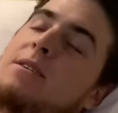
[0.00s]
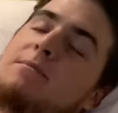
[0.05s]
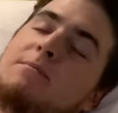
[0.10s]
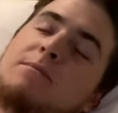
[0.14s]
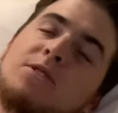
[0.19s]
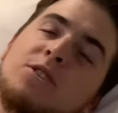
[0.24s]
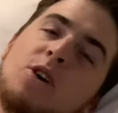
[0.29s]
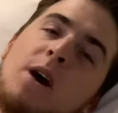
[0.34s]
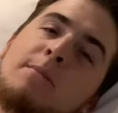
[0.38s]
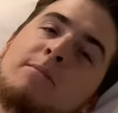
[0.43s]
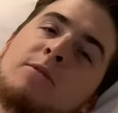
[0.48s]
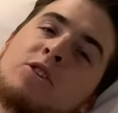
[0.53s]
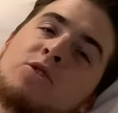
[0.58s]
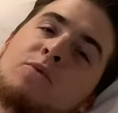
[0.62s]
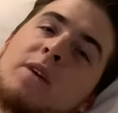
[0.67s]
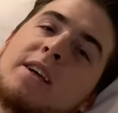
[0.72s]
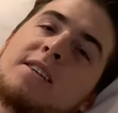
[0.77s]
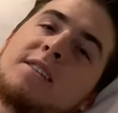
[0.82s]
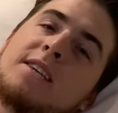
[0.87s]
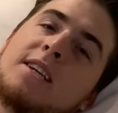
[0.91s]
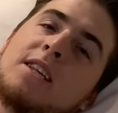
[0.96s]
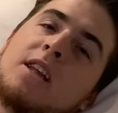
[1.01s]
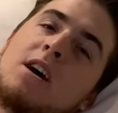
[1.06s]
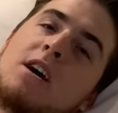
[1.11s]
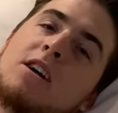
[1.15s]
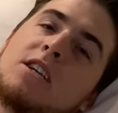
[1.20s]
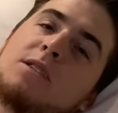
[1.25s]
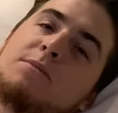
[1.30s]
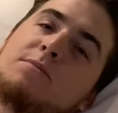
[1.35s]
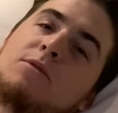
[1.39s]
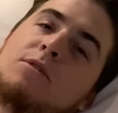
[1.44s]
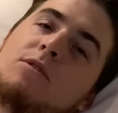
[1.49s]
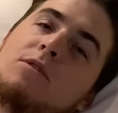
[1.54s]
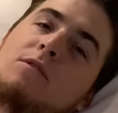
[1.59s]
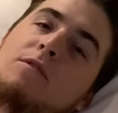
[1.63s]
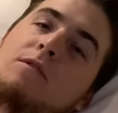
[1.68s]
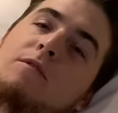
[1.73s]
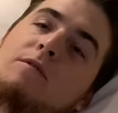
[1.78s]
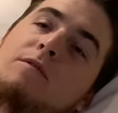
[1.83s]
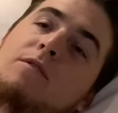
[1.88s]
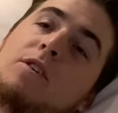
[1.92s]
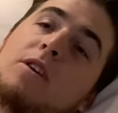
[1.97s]
So I'm just resting in the hospital
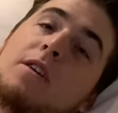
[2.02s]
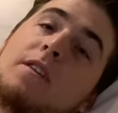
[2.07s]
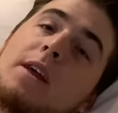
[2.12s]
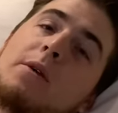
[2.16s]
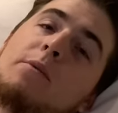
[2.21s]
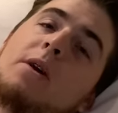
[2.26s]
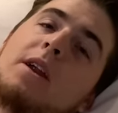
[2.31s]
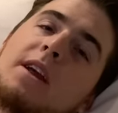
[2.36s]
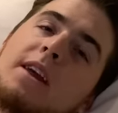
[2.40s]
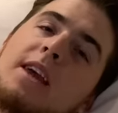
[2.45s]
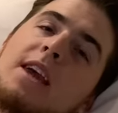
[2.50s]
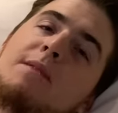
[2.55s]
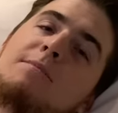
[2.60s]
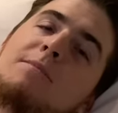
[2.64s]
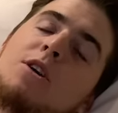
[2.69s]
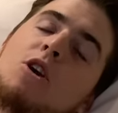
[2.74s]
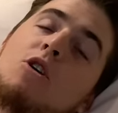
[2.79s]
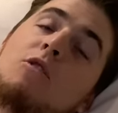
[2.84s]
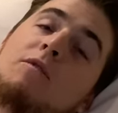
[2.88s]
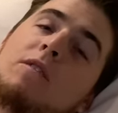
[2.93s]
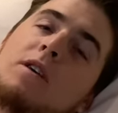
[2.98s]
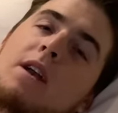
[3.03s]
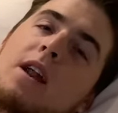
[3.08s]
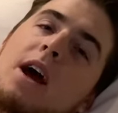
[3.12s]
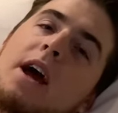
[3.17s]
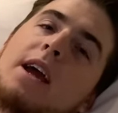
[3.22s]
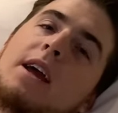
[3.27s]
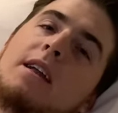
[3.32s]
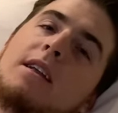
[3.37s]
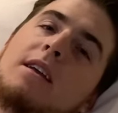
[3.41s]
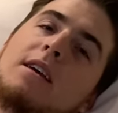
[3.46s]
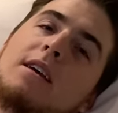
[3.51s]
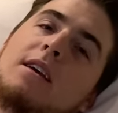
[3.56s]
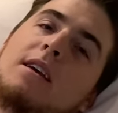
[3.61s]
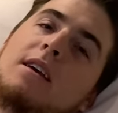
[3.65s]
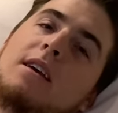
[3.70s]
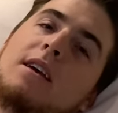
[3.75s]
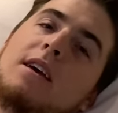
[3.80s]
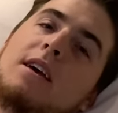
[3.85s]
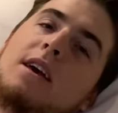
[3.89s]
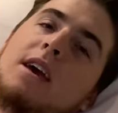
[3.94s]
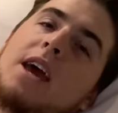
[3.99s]
for, they want to keep me overnight
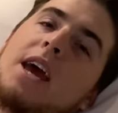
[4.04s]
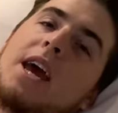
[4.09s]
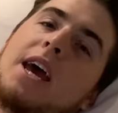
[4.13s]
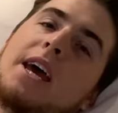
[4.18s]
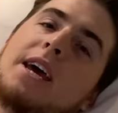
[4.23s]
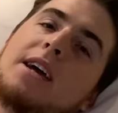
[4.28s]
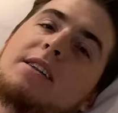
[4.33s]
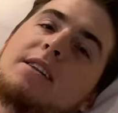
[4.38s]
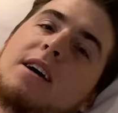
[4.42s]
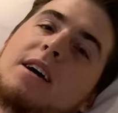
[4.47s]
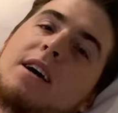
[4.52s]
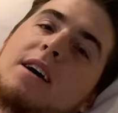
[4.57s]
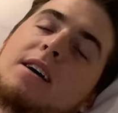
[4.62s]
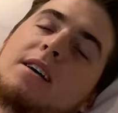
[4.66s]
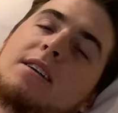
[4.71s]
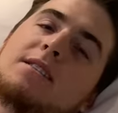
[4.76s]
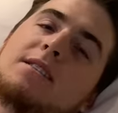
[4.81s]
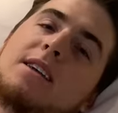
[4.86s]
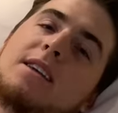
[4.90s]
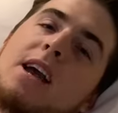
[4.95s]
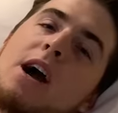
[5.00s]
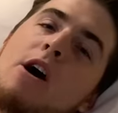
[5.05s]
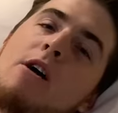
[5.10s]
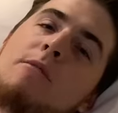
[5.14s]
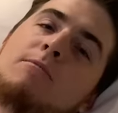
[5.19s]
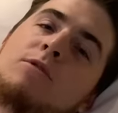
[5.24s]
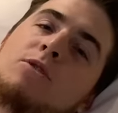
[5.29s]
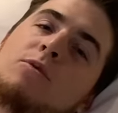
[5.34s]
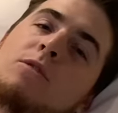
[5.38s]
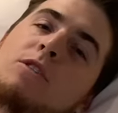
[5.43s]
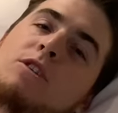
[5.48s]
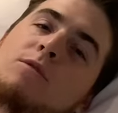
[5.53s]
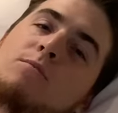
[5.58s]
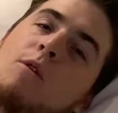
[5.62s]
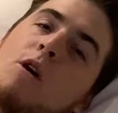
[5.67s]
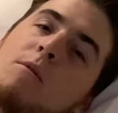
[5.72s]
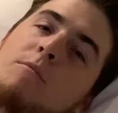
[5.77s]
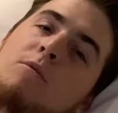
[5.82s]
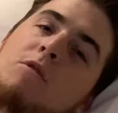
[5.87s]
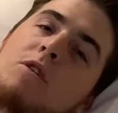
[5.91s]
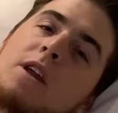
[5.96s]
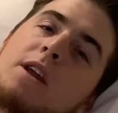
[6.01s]
and see how I'm doing tomorrow
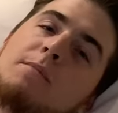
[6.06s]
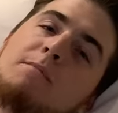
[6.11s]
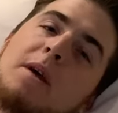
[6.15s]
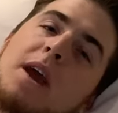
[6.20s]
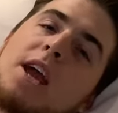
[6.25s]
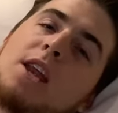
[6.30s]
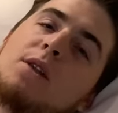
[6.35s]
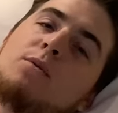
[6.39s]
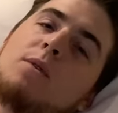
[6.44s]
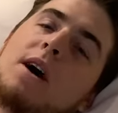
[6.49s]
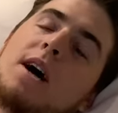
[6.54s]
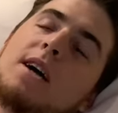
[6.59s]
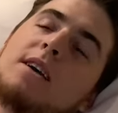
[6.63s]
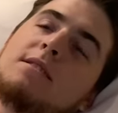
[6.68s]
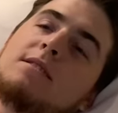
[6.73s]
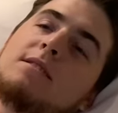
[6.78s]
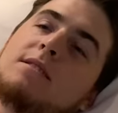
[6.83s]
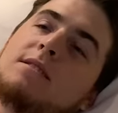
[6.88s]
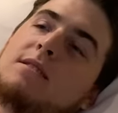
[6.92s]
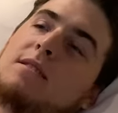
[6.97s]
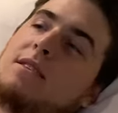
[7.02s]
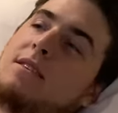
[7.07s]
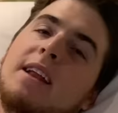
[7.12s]
morning pain-wise.